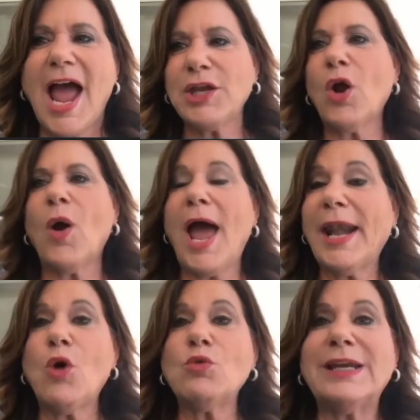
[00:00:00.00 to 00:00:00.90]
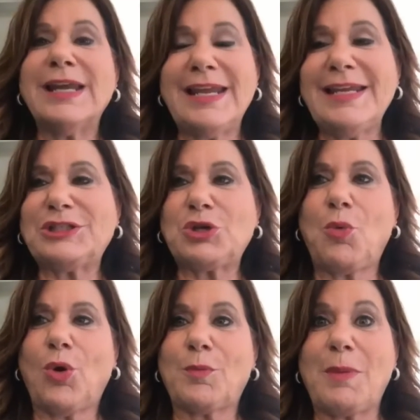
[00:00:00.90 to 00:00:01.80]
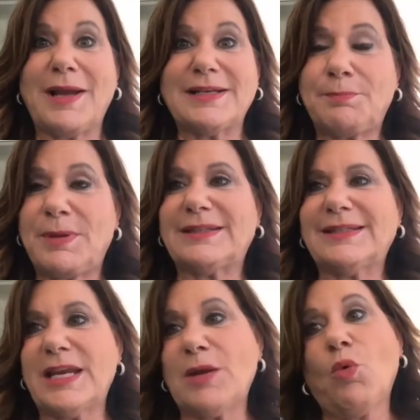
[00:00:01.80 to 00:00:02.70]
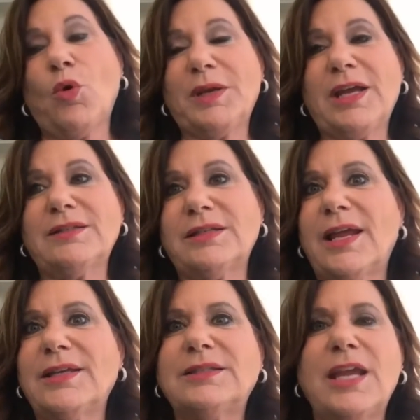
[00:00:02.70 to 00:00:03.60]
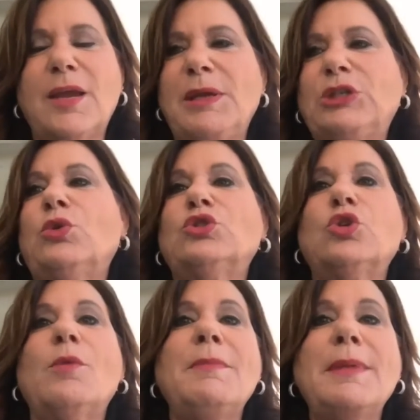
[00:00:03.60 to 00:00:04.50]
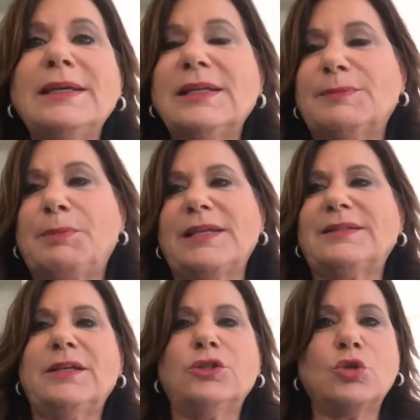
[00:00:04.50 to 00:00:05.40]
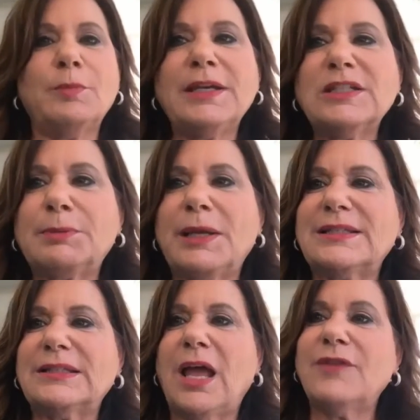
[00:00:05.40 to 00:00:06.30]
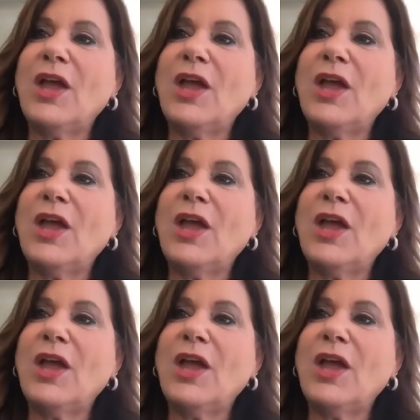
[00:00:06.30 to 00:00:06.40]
I don't need to work my business anymore because it has taken me to a tremendous blessing, a tremendous place in life